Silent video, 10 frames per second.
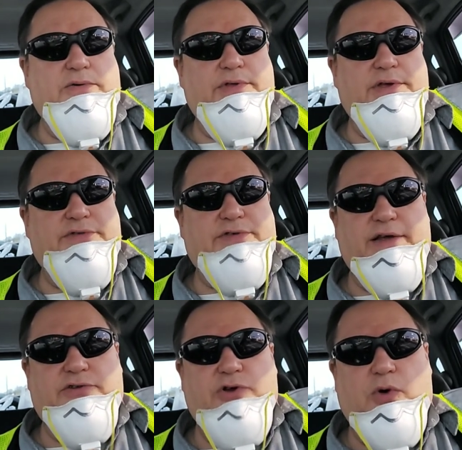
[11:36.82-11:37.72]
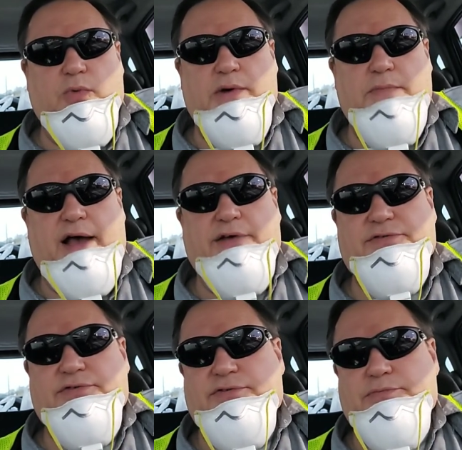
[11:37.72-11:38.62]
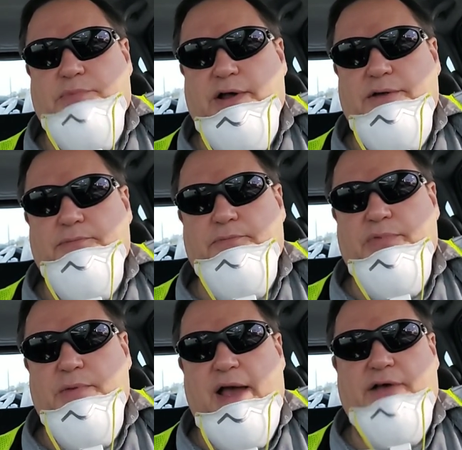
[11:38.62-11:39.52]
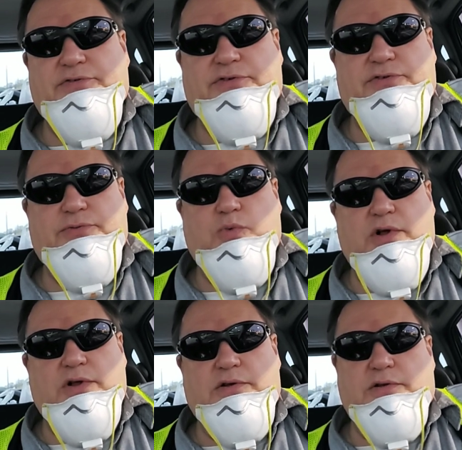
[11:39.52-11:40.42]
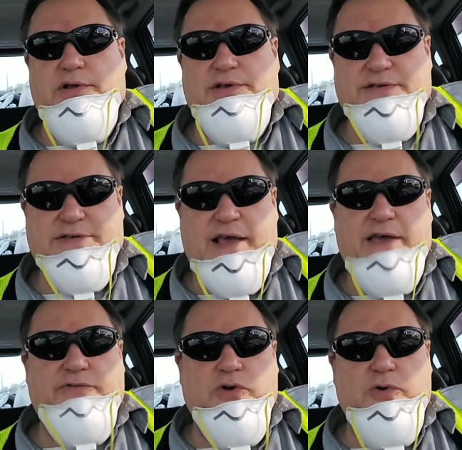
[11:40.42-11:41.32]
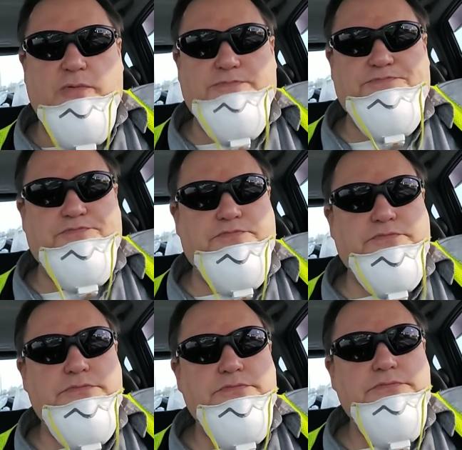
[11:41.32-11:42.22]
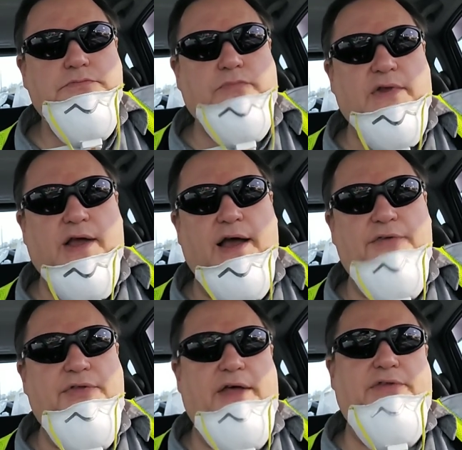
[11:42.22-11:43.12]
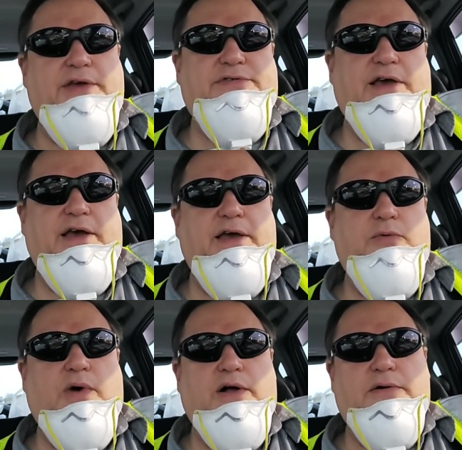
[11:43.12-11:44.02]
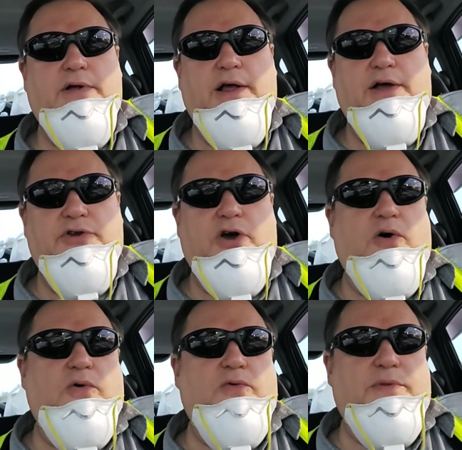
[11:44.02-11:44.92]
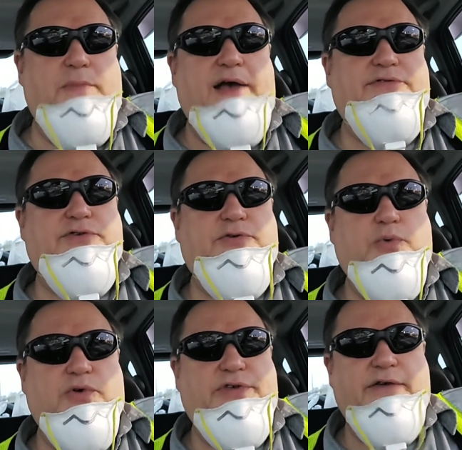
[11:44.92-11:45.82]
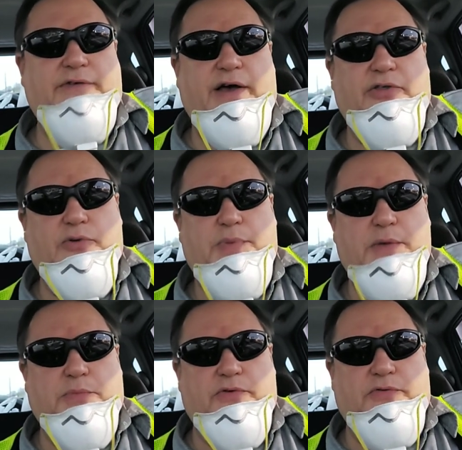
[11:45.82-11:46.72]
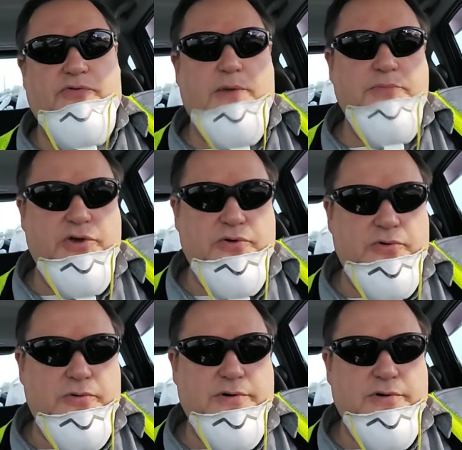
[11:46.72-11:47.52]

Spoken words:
it's like, don't wear masks, but the masks will save you. And then they say, well, no, the masks will save other people from you,